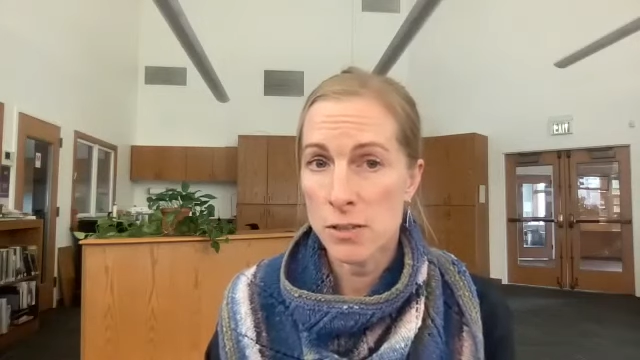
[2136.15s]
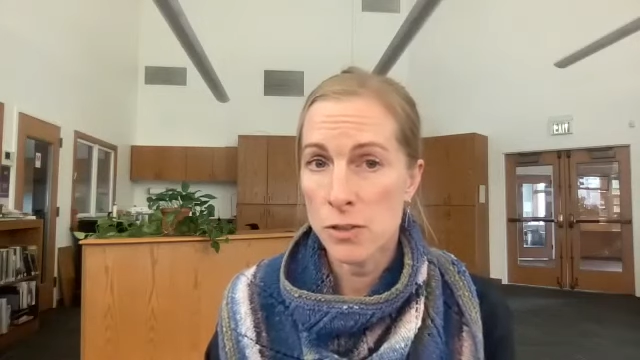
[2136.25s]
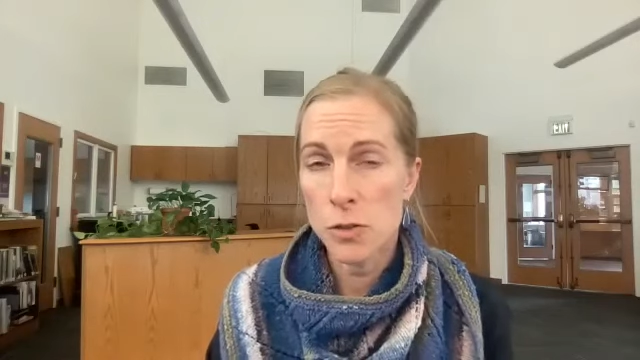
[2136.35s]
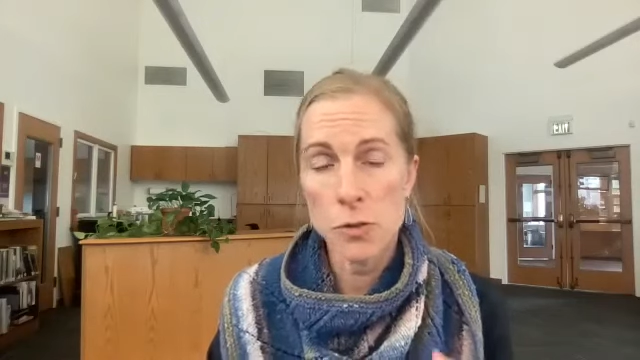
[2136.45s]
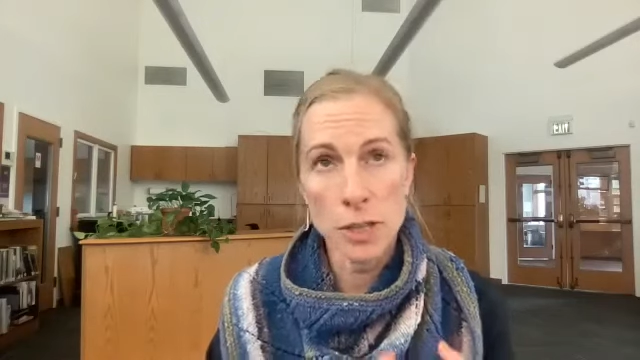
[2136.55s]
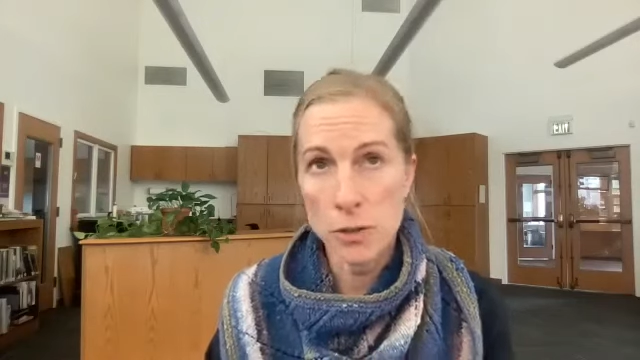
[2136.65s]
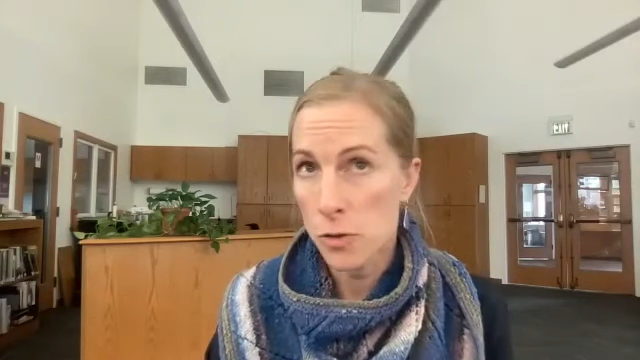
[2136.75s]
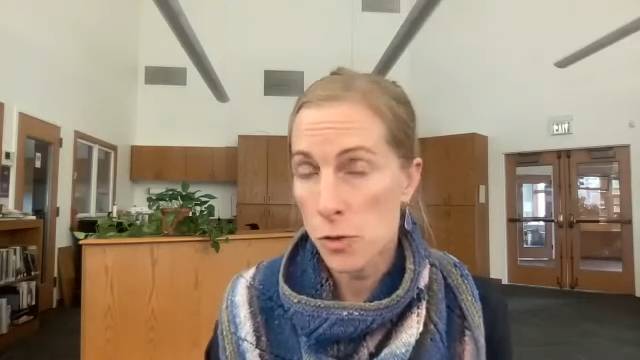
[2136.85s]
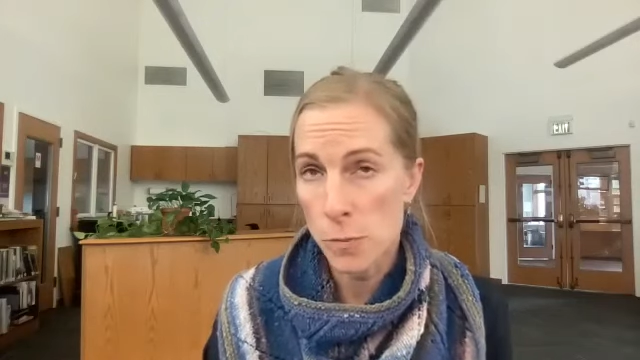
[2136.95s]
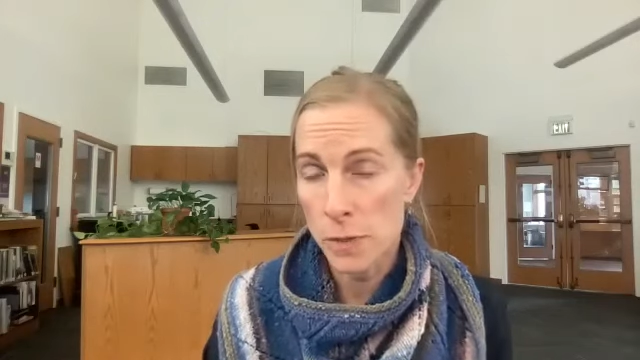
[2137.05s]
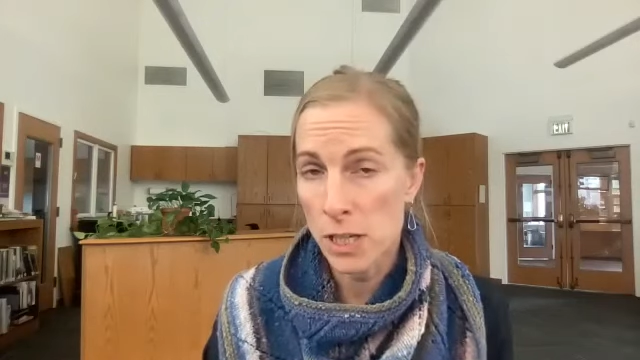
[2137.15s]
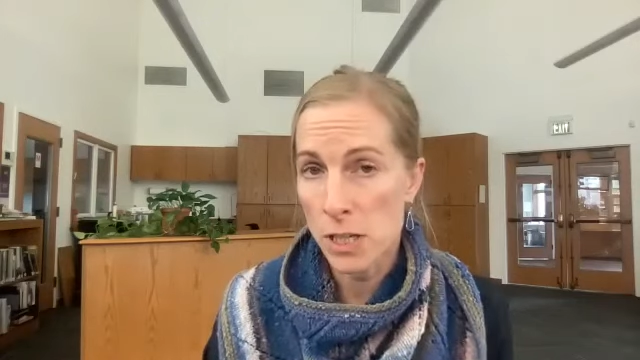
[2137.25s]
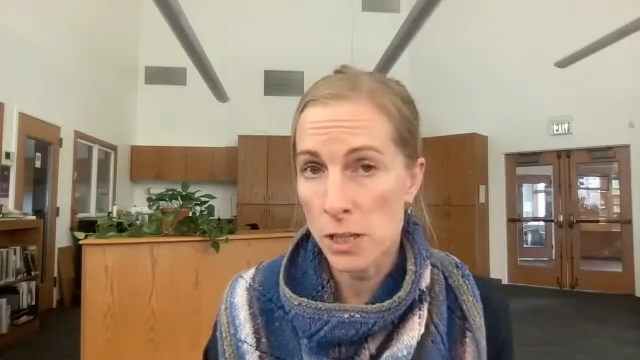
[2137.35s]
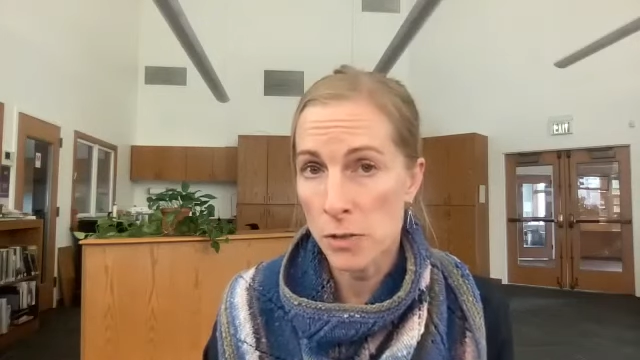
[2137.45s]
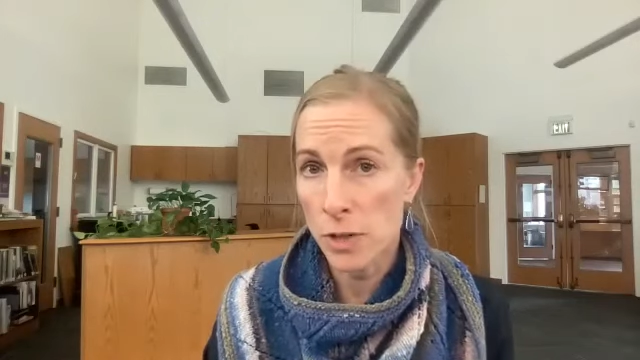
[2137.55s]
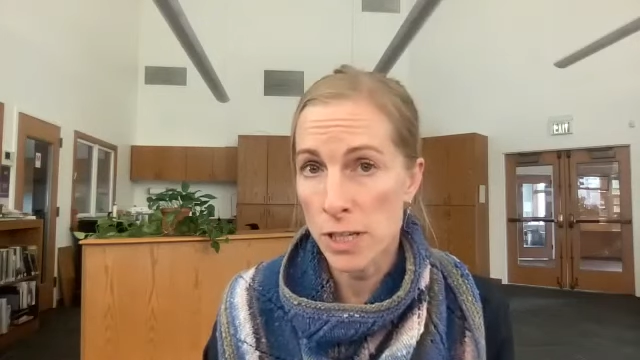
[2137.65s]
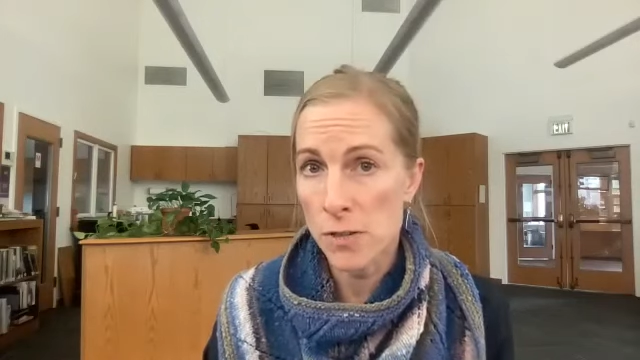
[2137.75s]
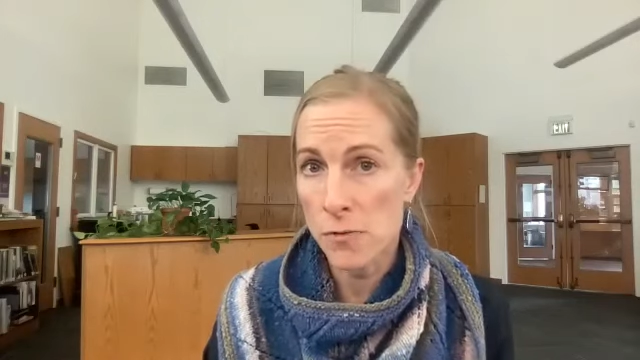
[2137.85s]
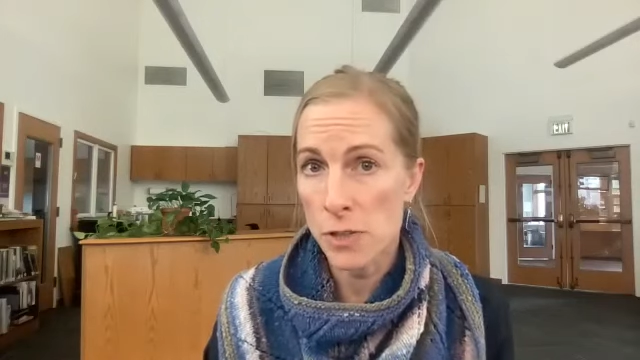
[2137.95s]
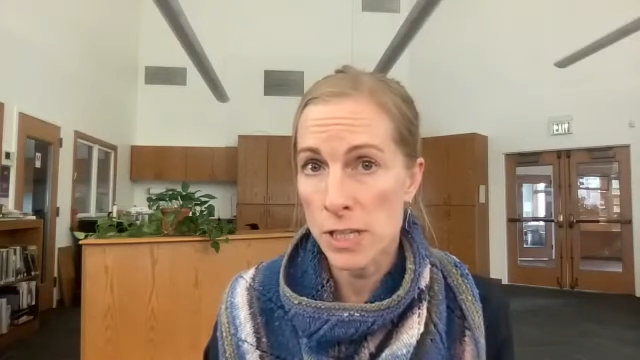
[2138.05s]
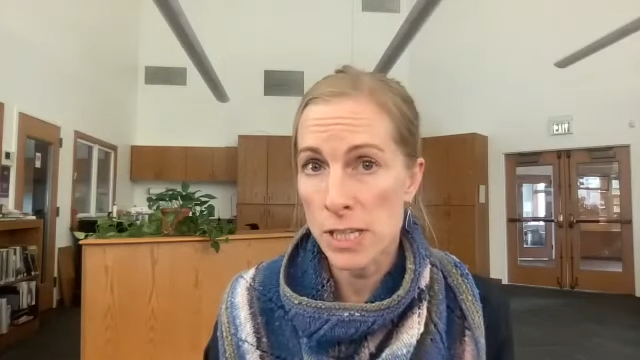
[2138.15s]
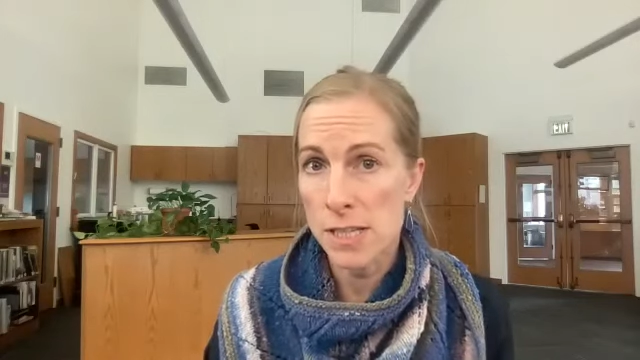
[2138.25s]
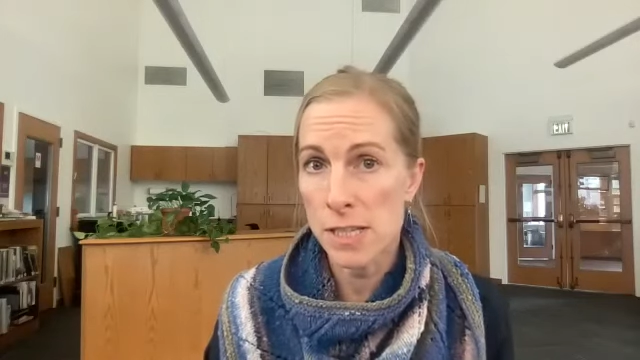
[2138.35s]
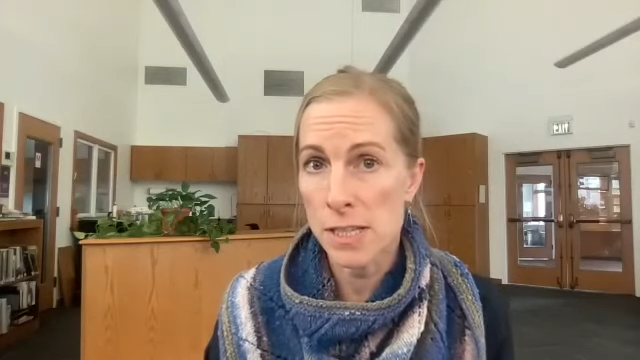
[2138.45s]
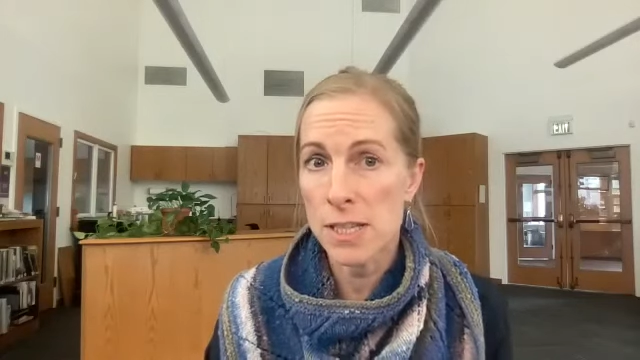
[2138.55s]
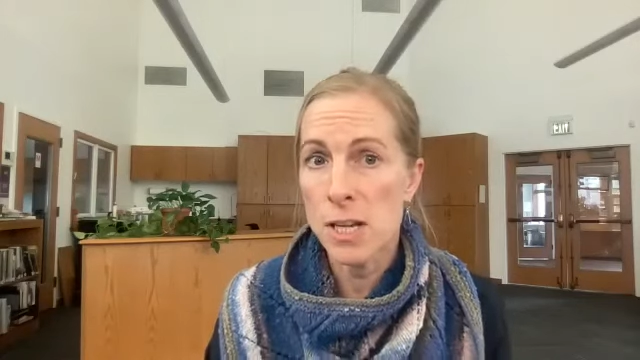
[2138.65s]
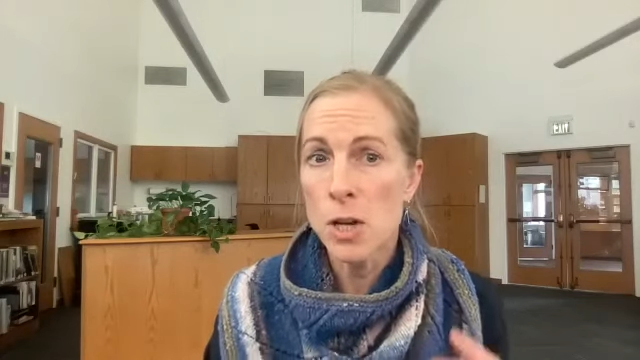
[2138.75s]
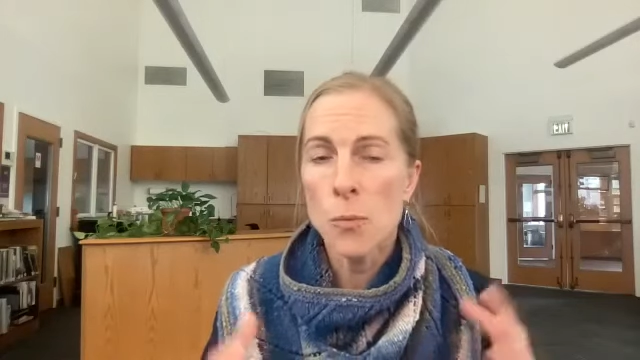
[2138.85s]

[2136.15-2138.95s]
You do not know the germination rates for these seeds.